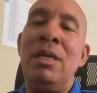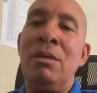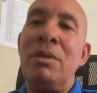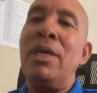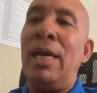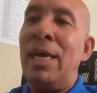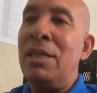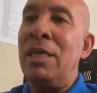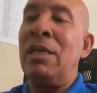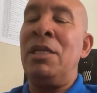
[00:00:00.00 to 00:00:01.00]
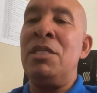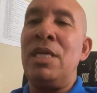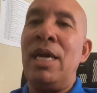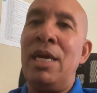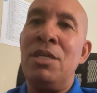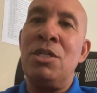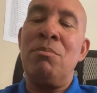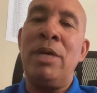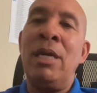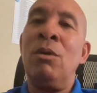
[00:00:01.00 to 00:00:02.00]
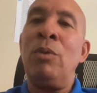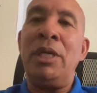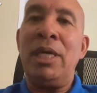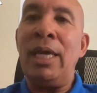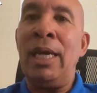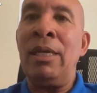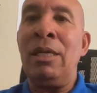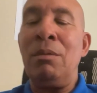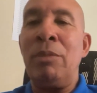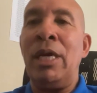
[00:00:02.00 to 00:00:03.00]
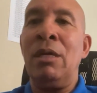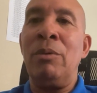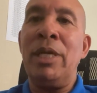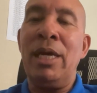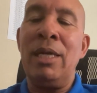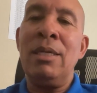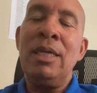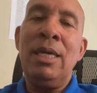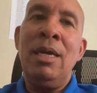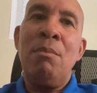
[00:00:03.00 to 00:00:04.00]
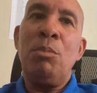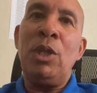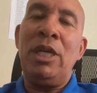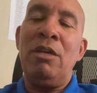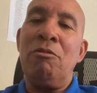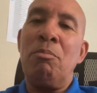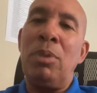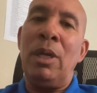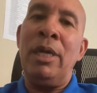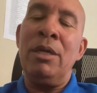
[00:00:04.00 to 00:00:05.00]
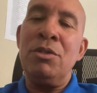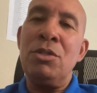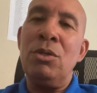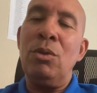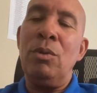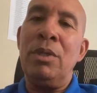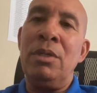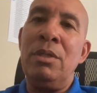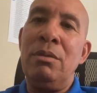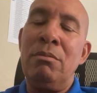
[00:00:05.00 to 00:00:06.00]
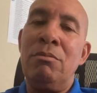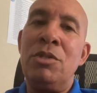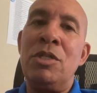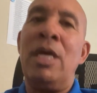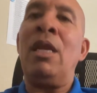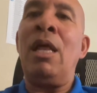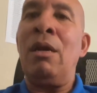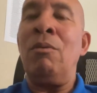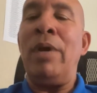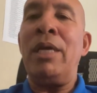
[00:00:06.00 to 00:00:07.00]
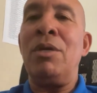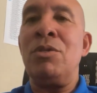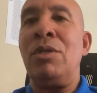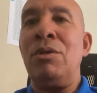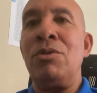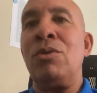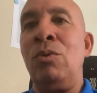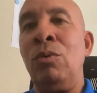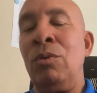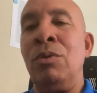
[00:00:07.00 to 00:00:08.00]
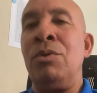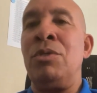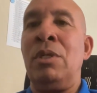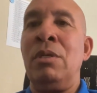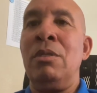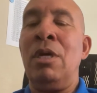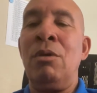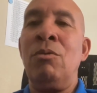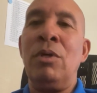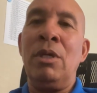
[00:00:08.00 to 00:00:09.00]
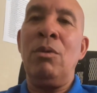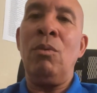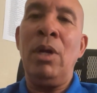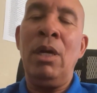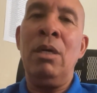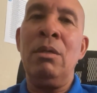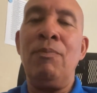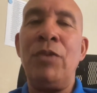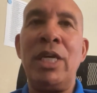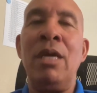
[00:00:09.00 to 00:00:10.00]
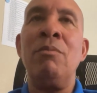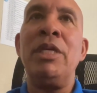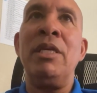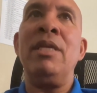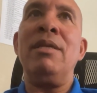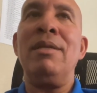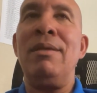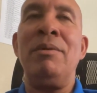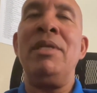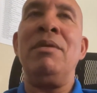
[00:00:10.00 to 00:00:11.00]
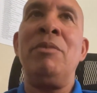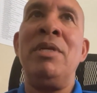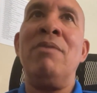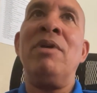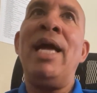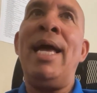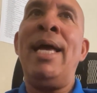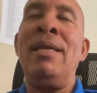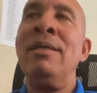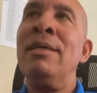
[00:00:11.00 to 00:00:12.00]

Kathy, Lindsay Hayes at Baylor, Whitney Canyon at Baylor. We'd had plenty of players who had set a lot of records at their schools and done really well. Again, we'd never had,